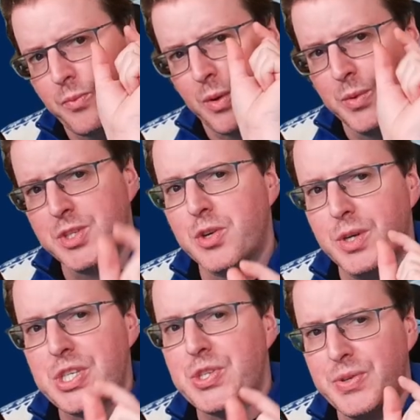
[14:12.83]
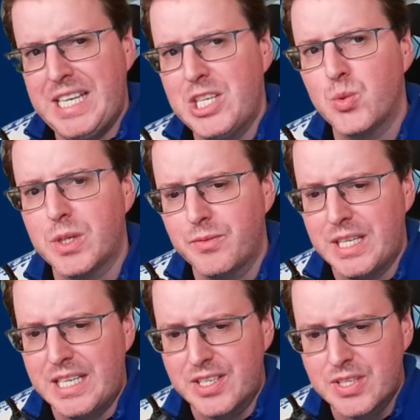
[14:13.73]
I want to crunch through each one of
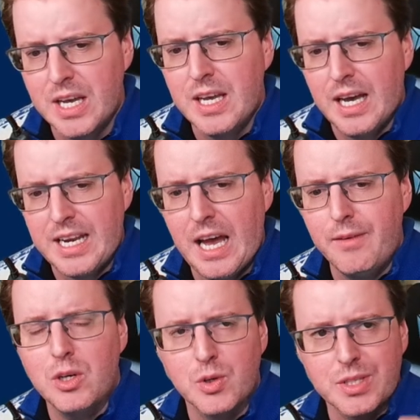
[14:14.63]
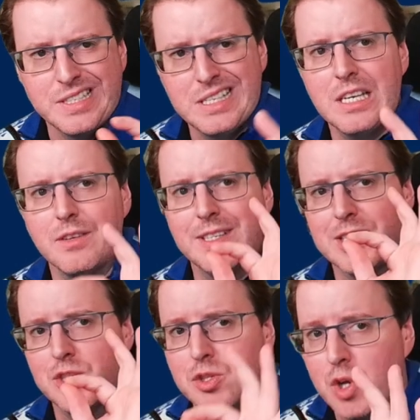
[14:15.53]
these and have a look to see if it's
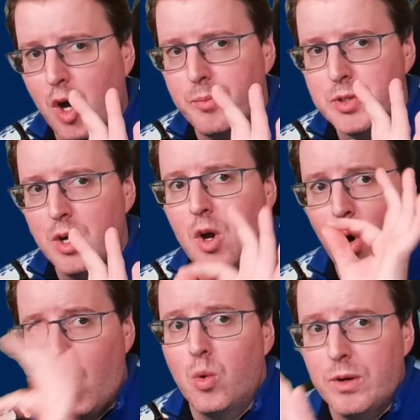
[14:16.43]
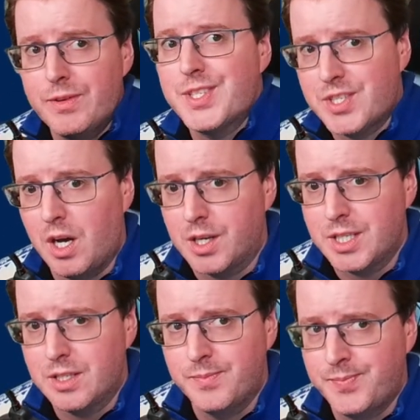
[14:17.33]
stopped or if it
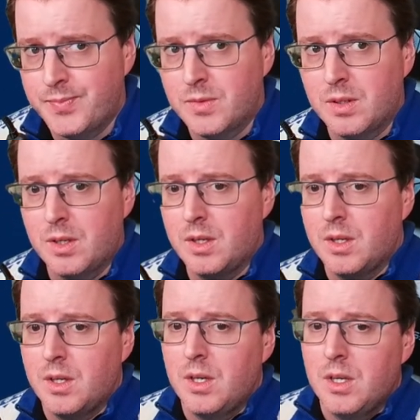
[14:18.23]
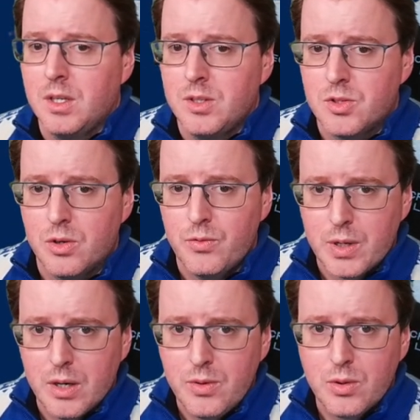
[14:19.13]
started. So if we
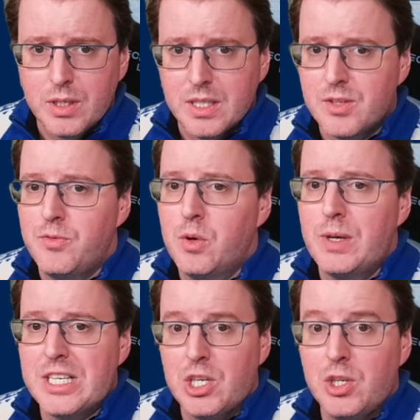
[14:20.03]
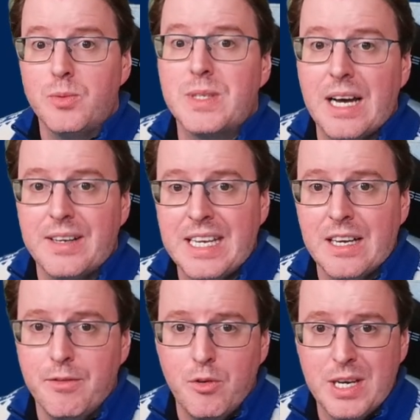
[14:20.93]
go and look at this for each loop down
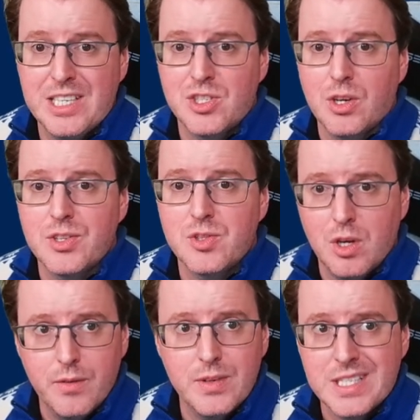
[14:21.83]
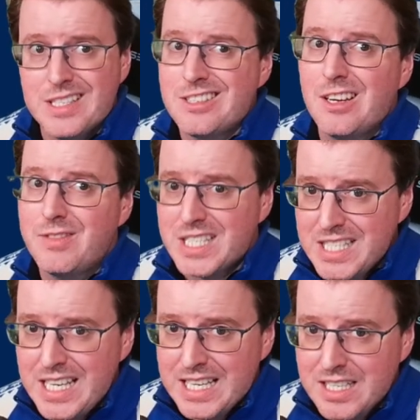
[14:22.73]
here, for each $service in
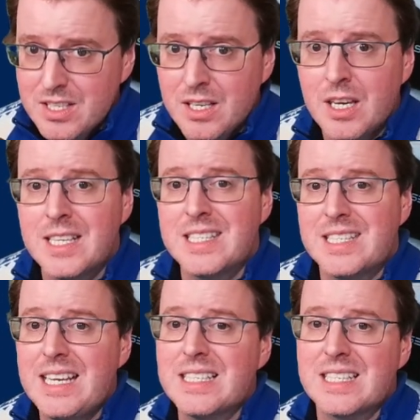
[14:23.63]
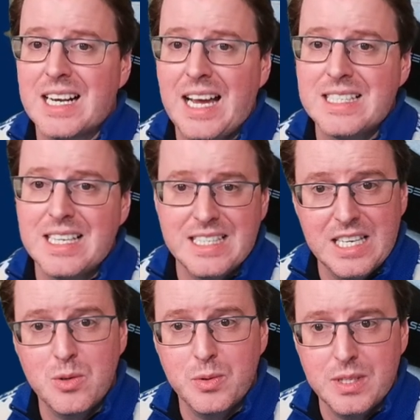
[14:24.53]
services, status class is
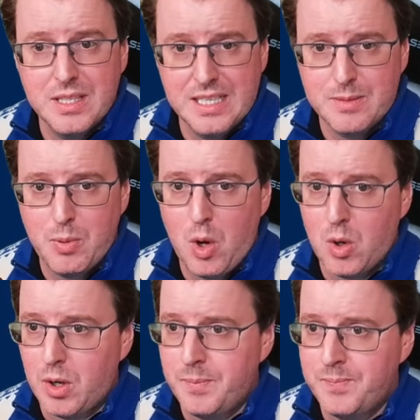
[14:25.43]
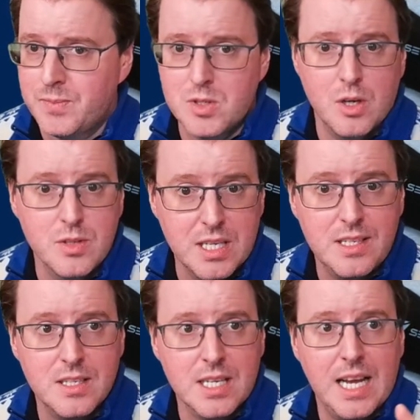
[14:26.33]
equal to this block. So
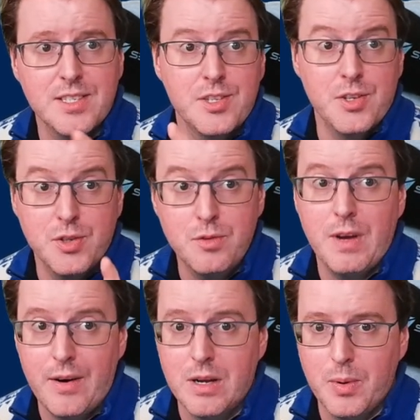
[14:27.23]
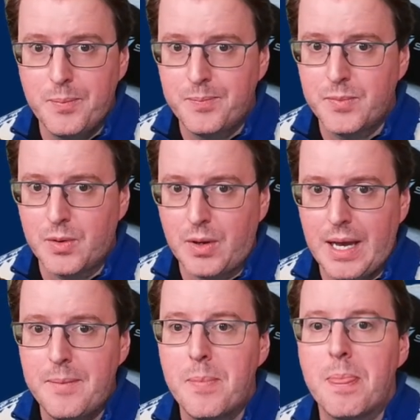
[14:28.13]
status class is a new variable,
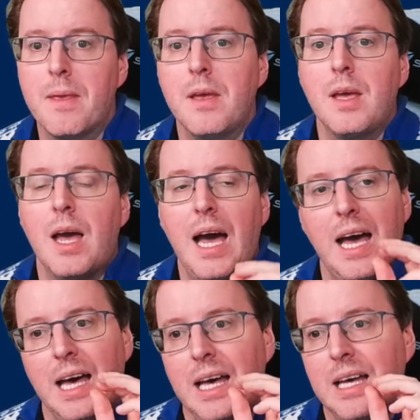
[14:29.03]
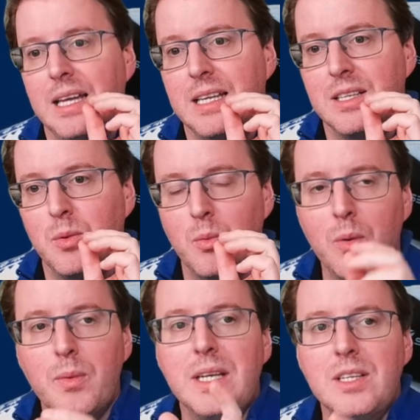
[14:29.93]
okay? And
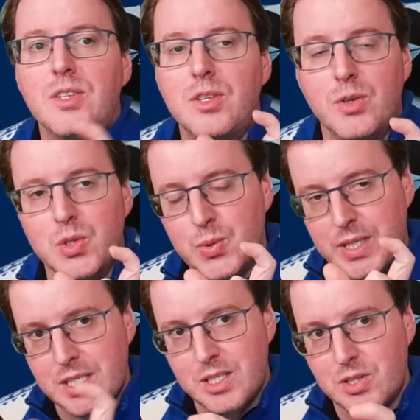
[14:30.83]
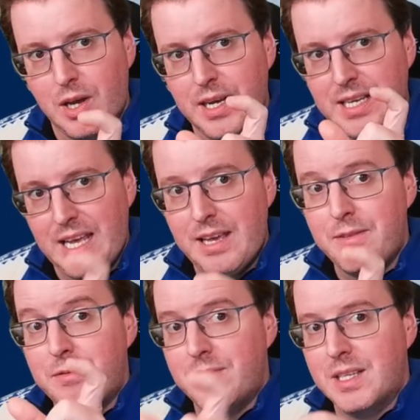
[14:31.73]
what we need to do is we need to decide
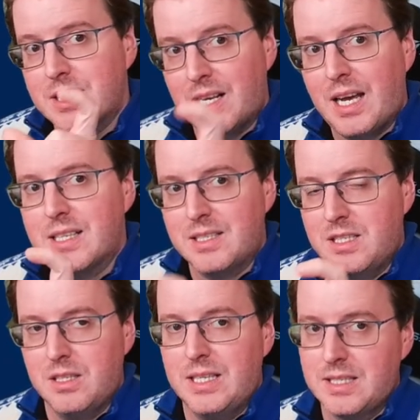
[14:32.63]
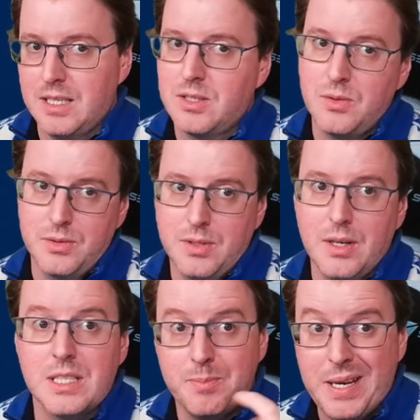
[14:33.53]
if this class needs to exist or
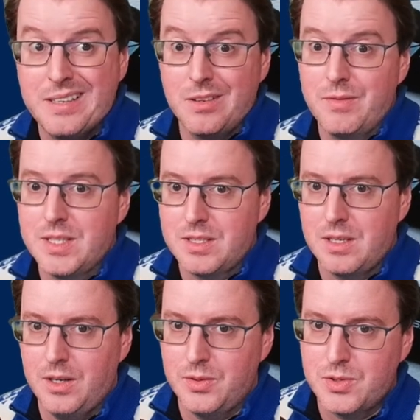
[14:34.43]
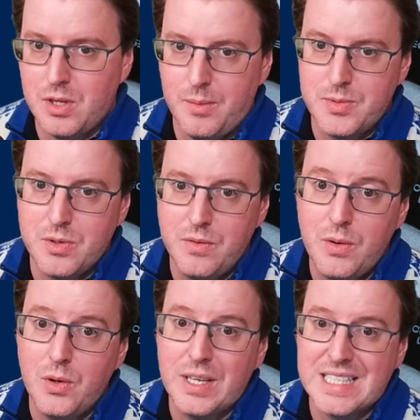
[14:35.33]
not, depending on if it started or stopped. So if
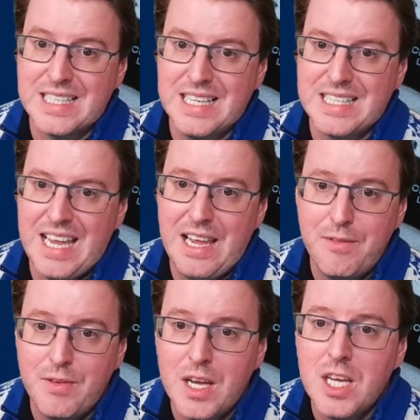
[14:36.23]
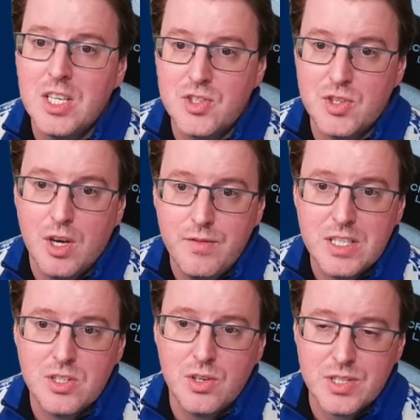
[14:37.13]
we look, it says if
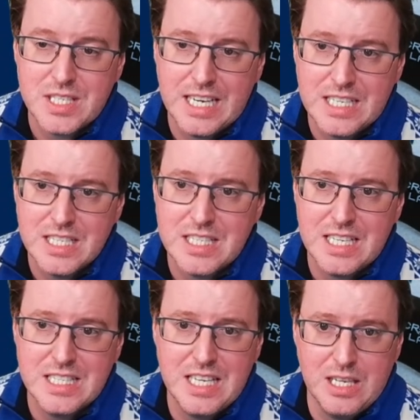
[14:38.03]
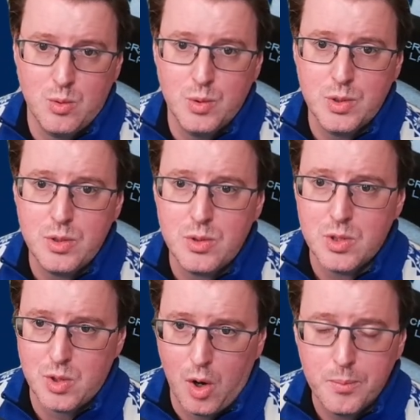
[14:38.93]
service.status is equal to
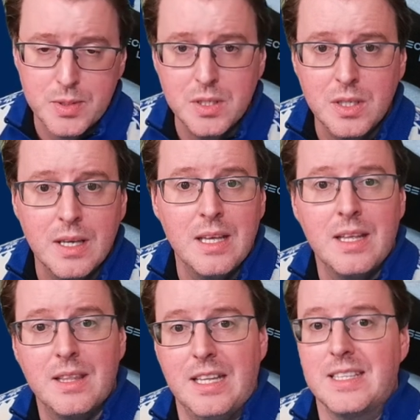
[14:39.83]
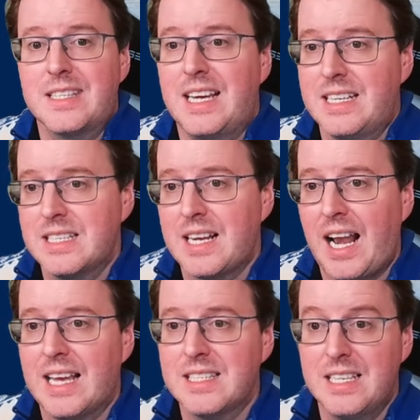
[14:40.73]
stopped, then status
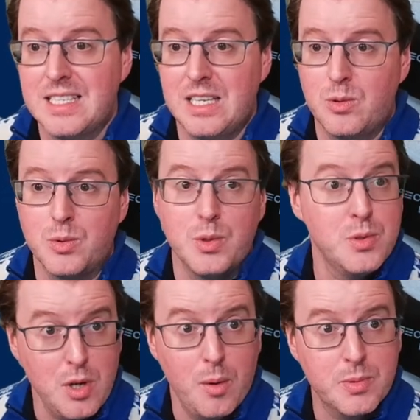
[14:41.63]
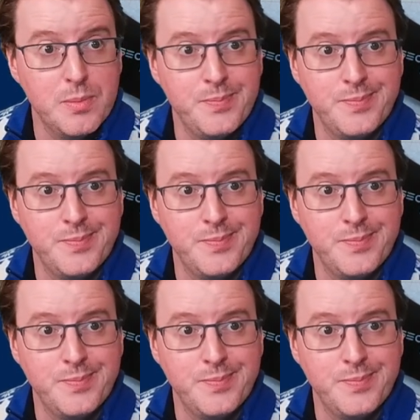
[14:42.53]
class is equal to stopped.